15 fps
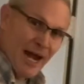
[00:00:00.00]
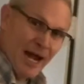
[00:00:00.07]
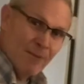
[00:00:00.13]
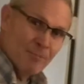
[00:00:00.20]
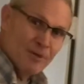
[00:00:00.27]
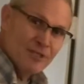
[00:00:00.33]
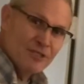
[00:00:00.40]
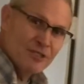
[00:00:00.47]

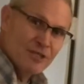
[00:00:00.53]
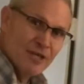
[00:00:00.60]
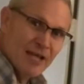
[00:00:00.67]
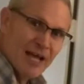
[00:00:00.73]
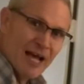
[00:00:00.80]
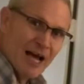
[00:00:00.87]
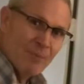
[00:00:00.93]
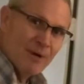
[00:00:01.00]
amperage.
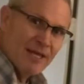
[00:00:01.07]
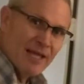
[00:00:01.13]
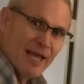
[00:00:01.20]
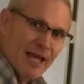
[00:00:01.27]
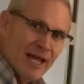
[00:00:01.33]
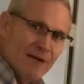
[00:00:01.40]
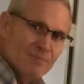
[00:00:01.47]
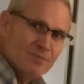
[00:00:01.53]
How many
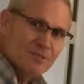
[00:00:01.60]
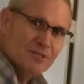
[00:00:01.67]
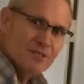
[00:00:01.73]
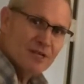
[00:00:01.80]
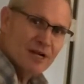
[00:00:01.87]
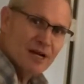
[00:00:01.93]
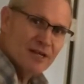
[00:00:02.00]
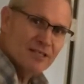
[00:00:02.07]

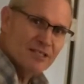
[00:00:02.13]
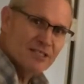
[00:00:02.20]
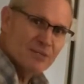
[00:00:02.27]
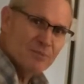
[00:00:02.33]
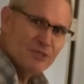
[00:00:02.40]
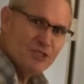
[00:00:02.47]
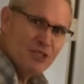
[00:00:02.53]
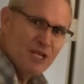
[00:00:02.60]
amps does
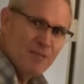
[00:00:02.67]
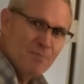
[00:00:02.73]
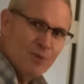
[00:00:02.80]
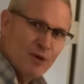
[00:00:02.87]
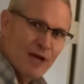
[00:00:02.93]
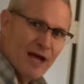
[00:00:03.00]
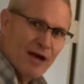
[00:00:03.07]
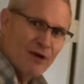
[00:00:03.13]
the machine
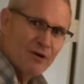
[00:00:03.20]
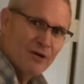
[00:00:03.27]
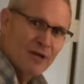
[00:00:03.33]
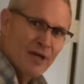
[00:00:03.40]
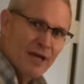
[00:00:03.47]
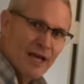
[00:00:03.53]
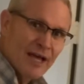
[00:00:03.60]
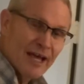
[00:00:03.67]
put out?
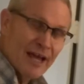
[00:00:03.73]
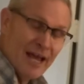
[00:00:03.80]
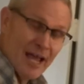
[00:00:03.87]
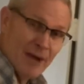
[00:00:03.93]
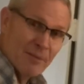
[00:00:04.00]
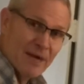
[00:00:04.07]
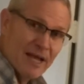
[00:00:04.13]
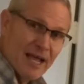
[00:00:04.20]
And
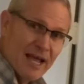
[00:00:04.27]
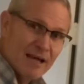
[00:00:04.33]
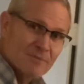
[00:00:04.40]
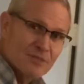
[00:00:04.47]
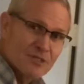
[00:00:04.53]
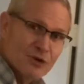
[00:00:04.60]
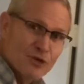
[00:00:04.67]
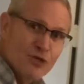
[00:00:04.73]
how many
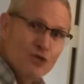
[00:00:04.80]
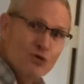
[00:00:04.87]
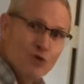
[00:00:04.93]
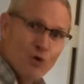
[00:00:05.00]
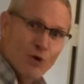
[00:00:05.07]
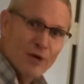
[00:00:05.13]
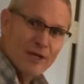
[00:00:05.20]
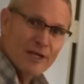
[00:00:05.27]
amps are you
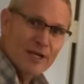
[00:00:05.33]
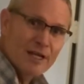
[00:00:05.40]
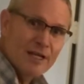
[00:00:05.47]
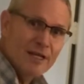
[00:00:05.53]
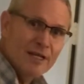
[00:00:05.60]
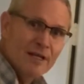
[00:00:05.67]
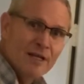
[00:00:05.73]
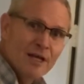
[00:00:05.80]
going to
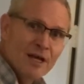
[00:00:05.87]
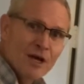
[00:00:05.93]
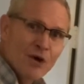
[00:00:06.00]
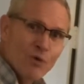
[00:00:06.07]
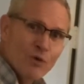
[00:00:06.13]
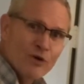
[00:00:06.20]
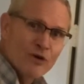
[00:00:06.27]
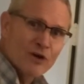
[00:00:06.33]
need
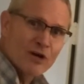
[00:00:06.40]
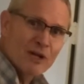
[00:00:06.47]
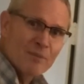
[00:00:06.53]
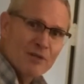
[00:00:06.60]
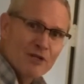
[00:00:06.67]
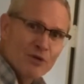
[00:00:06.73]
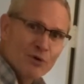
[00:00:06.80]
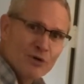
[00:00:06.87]
when you're going to be
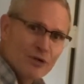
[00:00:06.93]
doing